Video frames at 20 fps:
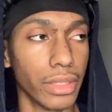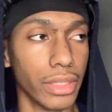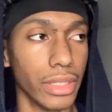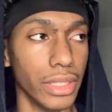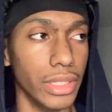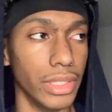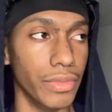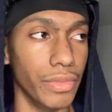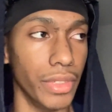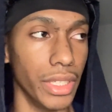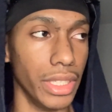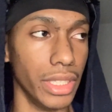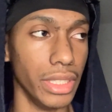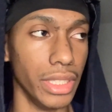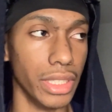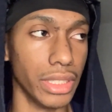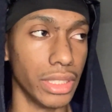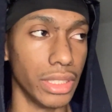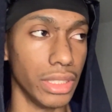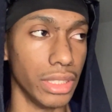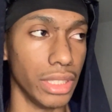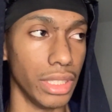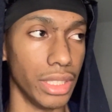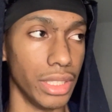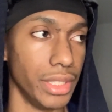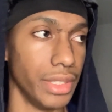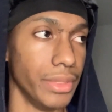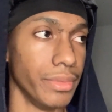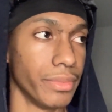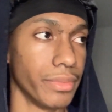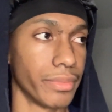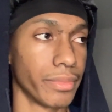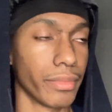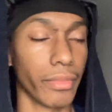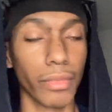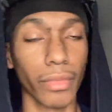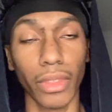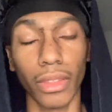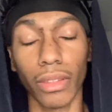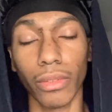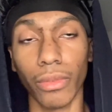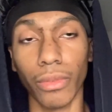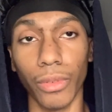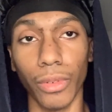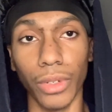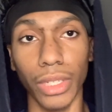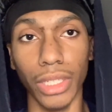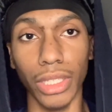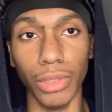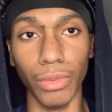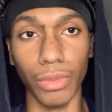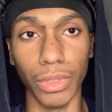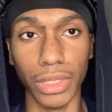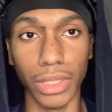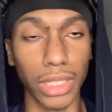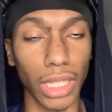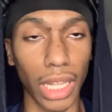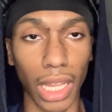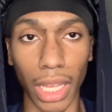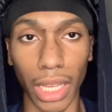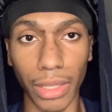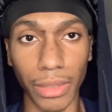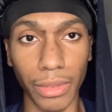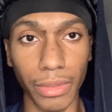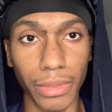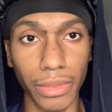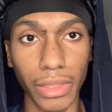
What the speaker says: is very necessary for anyone's life